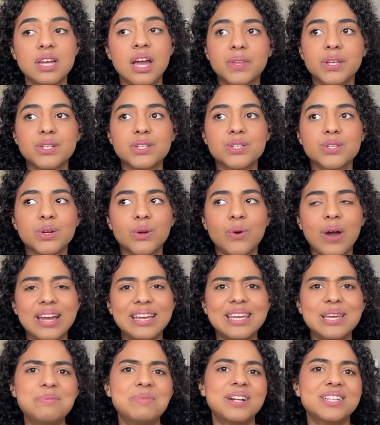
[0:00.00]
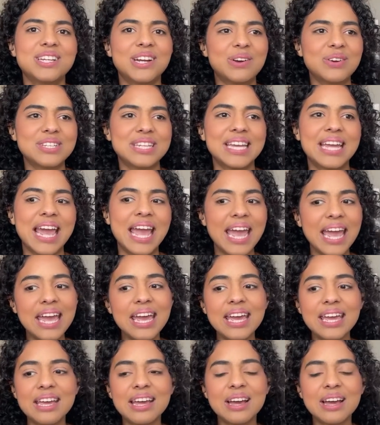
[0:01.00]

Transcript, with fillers: So I emailed her, I was like, hey,